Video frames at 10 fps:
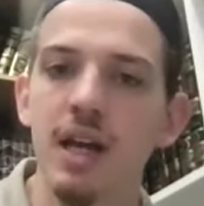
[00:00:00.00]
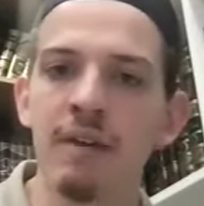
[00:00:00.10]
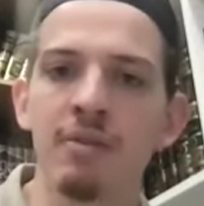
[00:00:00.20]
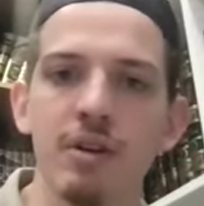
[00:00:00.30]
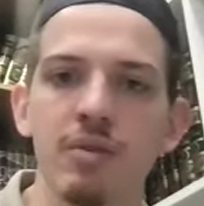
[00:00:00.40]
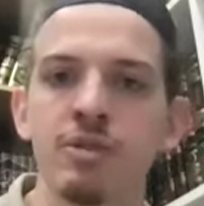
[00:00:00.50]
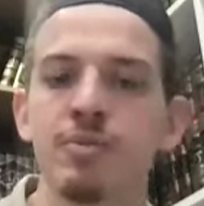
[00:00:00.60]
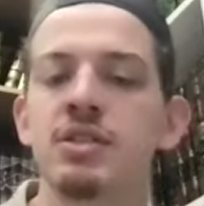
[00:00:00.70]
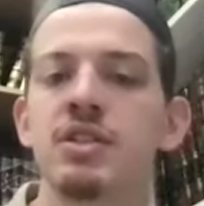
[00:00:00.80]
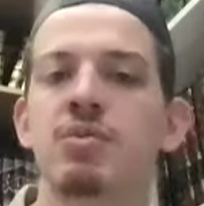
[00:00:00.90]
ever, which
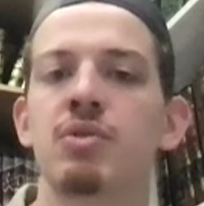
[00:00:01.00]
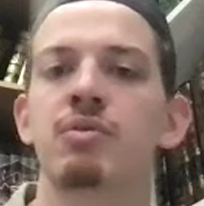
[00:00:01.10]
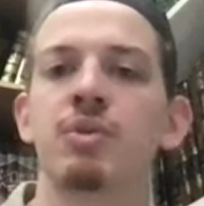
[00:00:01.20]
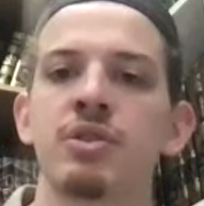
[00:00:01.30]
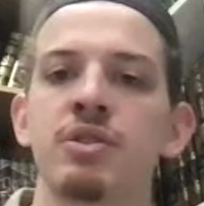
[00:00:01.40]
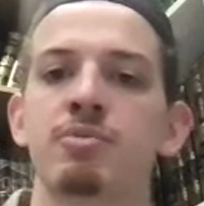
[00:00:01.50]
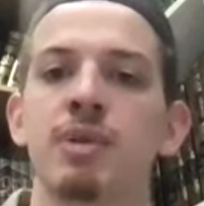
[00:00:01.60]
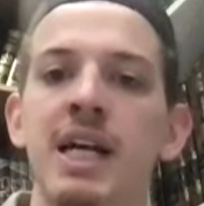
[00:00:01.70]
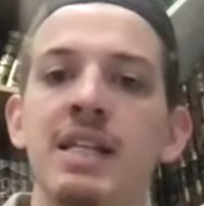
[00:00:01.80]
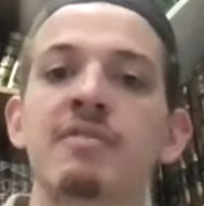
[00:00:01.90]
means that we're just
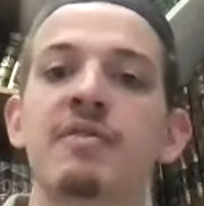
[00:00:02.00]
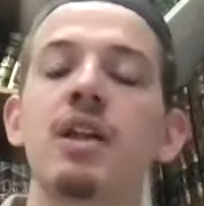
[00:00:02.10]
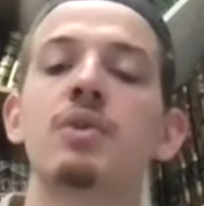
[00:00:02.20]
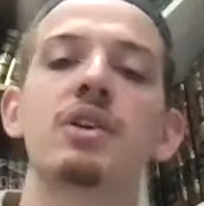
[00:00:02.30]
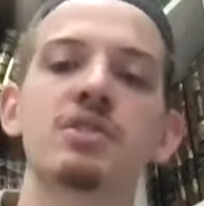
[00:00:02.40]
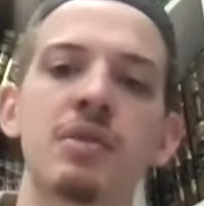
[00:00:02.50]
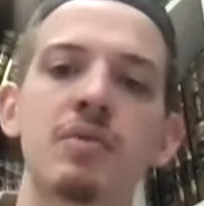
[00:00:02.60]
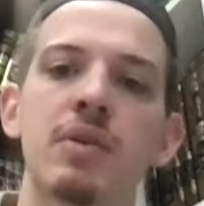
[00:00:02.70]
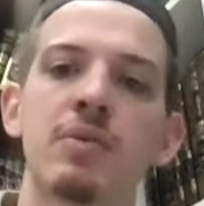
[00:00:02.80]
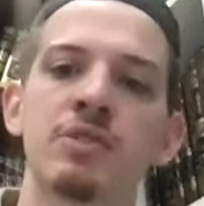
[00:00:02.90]
blindly following
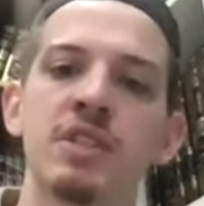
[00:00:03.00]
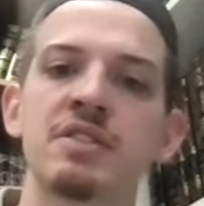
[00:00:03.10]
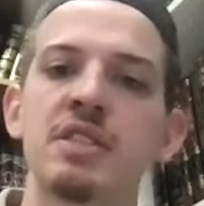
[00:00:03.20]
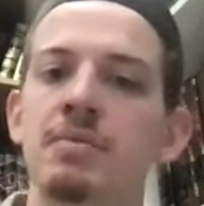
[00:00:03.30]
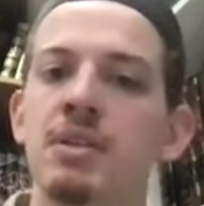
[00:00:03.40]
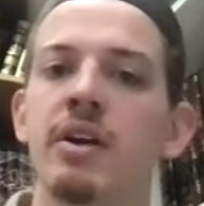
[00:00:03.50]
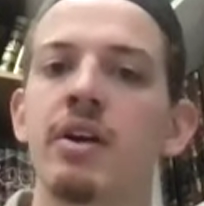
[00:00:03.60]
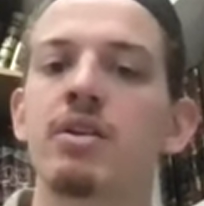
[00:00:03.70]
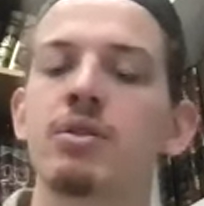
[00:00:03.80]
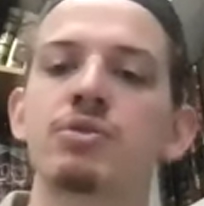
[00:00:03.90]
someone and we're just accepting their
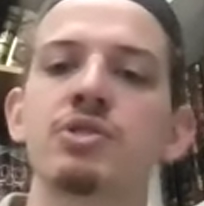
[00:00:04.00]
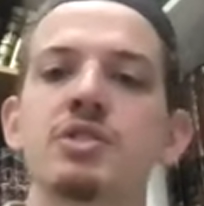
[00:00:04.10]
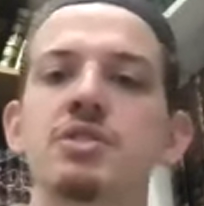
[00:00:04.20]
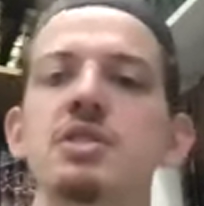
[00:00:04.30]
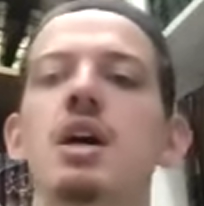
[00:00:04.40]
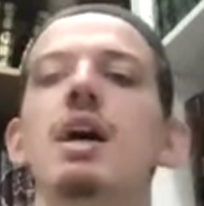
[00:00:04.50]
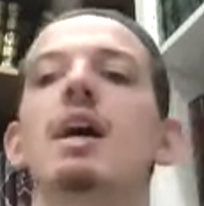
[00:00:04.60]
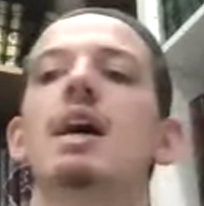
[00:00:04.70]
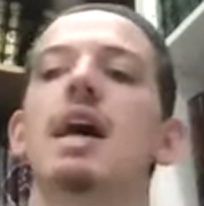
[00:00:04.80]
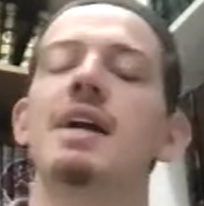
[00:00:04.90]
conclusions
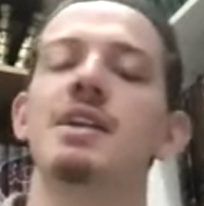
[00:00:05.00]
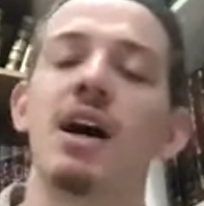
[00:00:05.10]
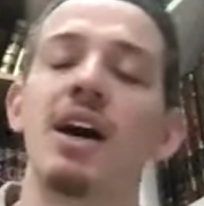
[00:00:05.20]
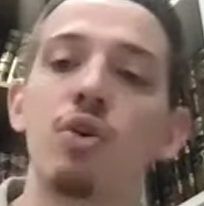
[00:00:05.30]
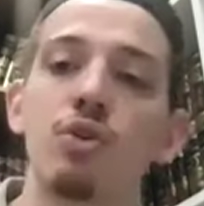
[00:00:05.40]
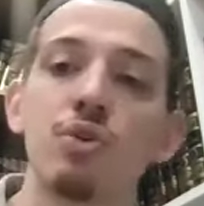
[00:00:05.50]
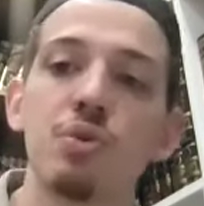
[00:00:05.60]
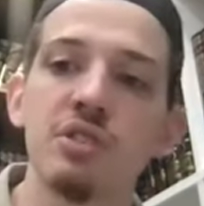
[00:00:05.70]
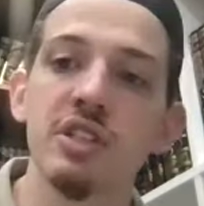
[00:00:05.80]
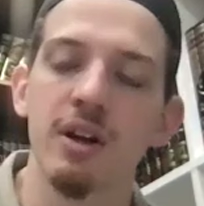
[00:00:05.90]
and not
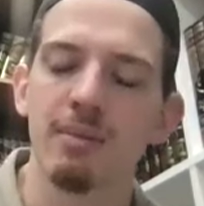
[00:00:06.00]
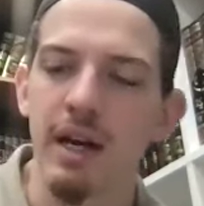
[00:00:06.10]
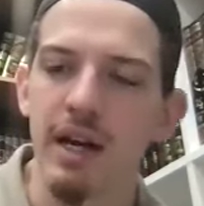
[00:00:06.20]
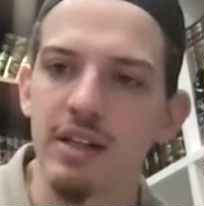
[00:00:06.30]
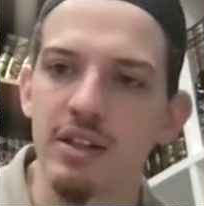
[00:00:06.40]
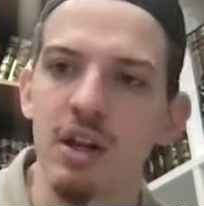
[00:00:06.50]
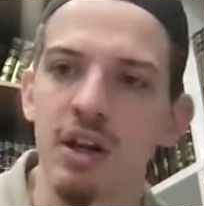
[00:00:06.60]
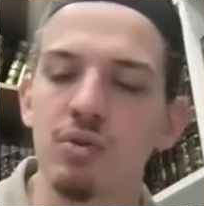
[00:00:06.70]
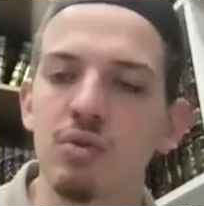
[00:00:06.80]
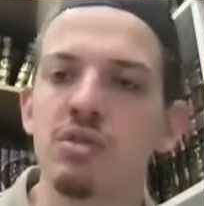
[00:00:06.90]
using our mind,
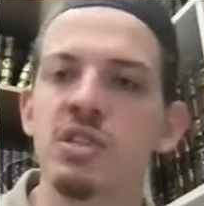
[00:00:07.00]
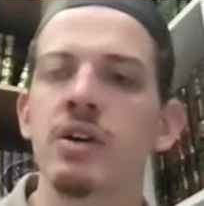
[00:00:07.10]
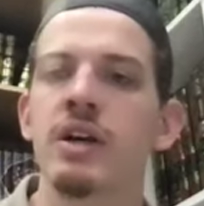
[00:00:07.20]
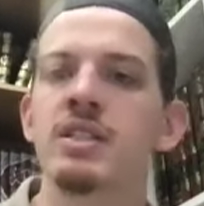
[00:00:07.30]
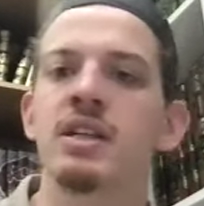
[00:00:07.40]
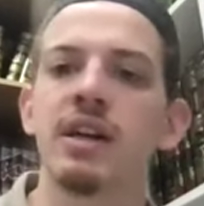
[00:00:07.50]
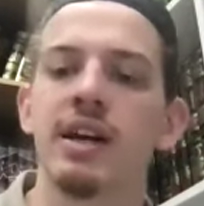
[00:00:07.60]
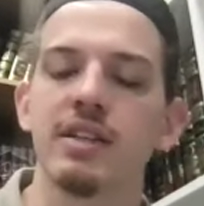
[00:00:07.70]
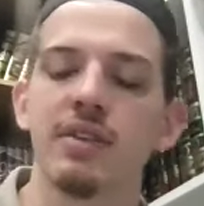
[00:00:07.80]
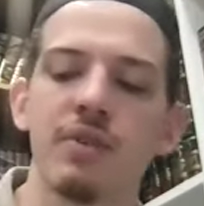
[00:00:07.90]
not using our
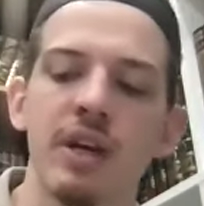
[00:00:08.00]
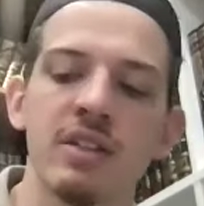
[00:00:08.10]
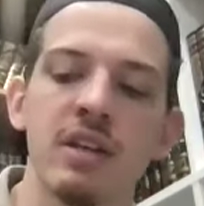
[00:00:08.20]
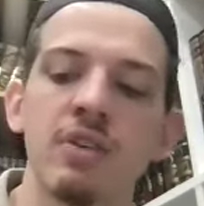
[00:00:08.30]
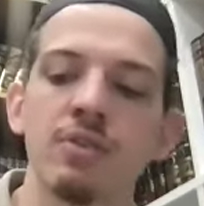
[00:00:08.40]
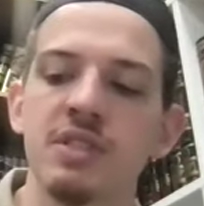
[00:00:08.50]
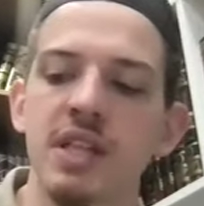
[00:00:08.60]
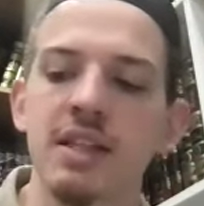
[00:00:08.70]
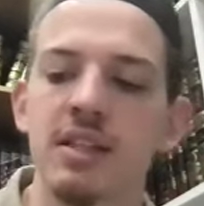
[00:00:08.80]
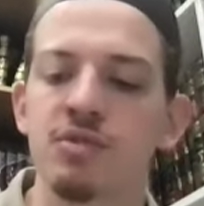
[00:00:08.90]
intellect, right, to
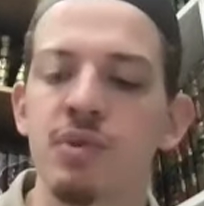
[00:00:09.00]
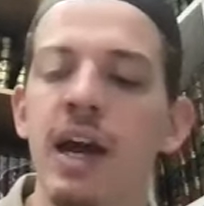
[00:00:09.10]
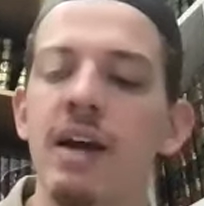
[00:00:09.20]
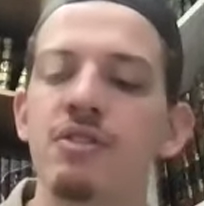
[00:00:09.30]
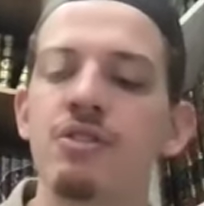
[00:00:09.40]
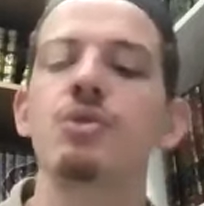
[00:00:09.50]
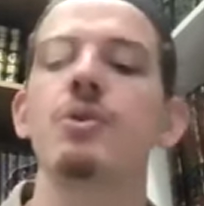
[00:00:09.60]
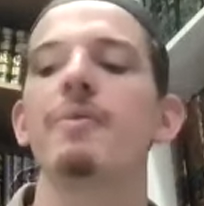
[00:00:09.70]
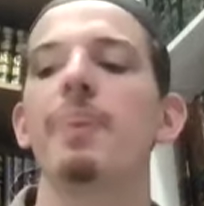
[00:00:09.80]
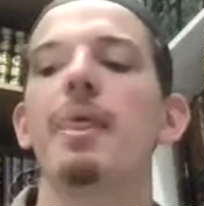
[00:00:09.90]
understand things. We have
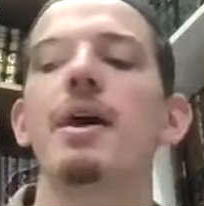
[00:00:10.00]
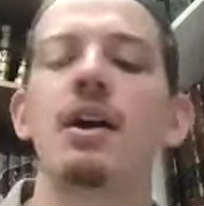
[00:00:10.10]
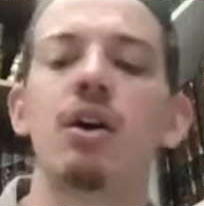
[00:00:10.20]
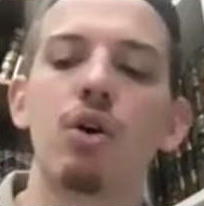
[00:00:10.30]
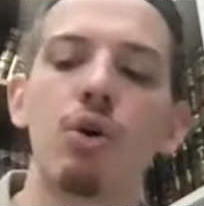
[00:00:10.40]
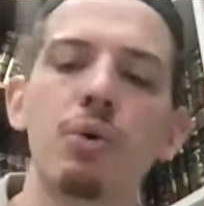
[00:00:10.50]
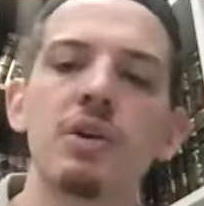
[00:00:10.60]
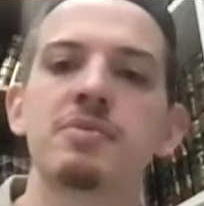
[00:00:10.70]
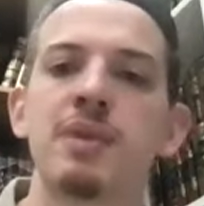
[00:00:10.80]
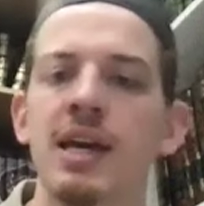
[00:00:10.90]
to
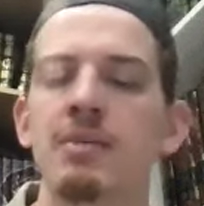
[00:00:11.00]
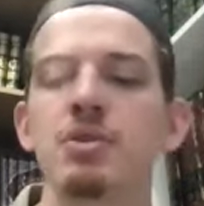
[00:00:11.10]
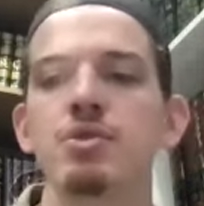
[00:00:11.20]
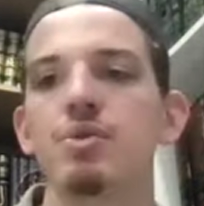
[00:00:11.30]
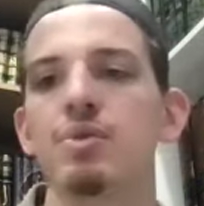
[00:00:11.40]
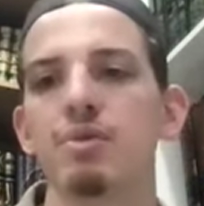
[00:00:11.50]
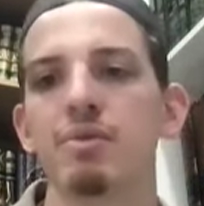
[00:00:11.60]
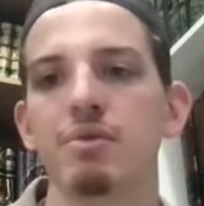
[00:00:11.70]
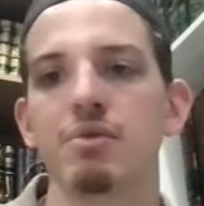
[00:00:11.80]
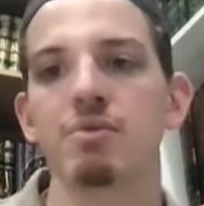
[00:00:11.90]
always be able to
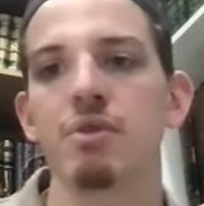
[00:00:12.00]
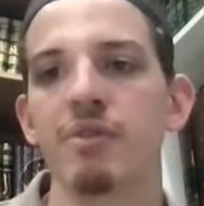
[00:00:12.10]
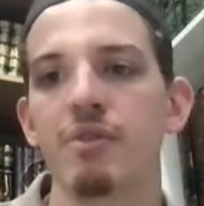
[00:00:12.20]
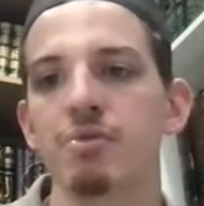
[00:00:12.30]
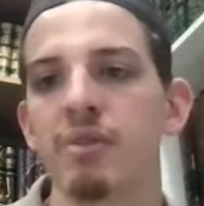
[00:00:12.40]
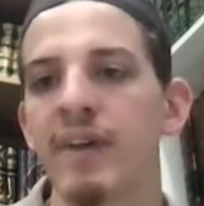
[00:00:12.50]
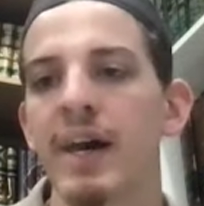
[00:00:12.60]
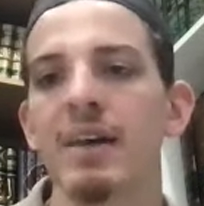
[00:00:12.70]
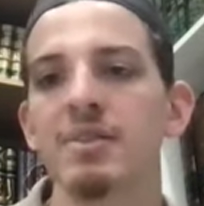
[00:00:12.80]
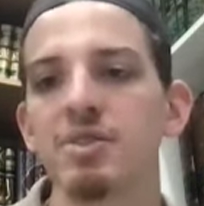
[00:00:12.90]

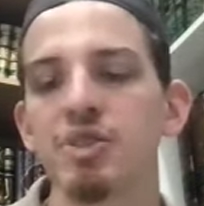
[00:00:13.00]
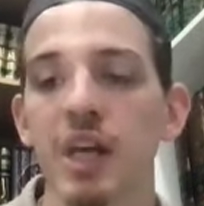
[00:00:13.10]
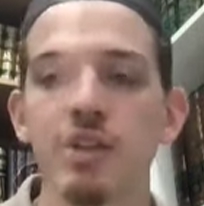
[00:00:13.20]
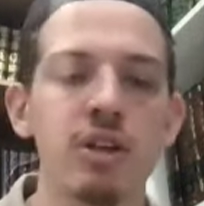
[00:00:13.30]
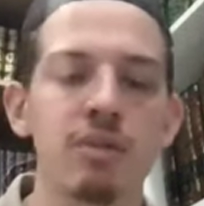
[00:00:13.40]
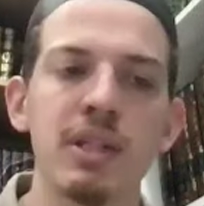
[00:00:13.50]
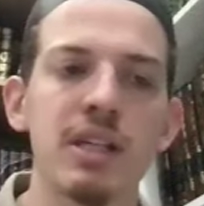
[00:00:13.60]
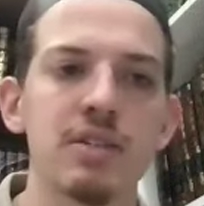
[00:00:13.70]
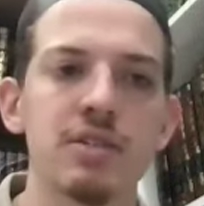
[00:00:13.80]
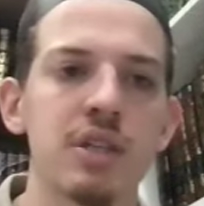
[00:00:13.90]
revise and change our
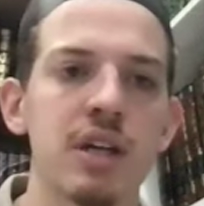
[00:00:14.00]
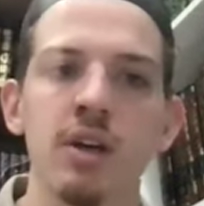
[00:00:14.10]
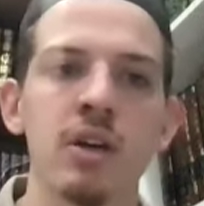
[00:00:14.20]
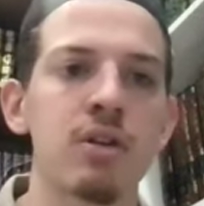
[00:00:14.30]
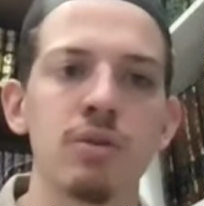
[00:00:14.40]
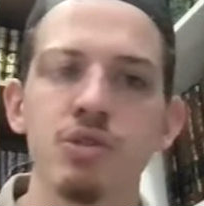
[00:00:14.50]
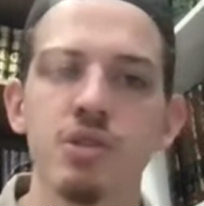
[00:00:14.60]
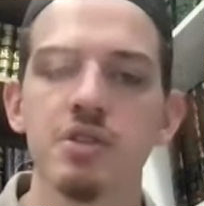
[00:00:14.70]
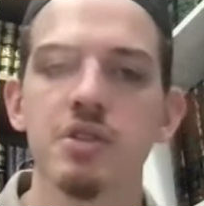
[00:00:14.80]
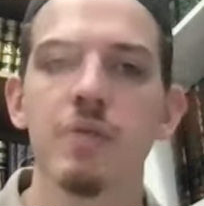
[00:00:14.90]
opinions and our
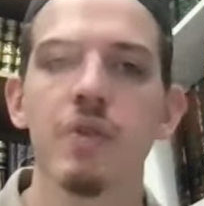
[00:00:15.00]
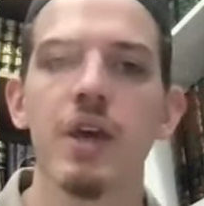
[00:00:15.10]
conclusions.